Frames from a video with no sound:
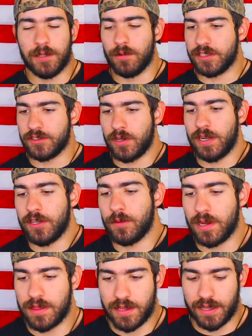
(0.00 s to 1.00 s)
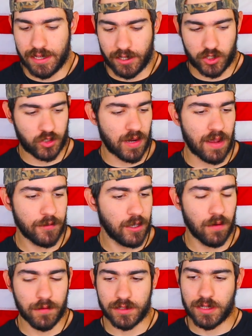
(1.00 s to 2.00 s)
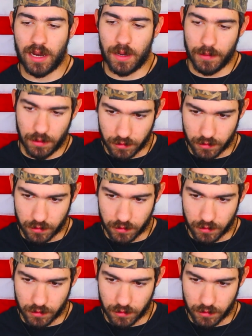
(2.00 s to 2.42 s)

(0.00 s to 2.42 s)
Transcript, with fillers: He wasn't trying to do anything extravagant over the top. It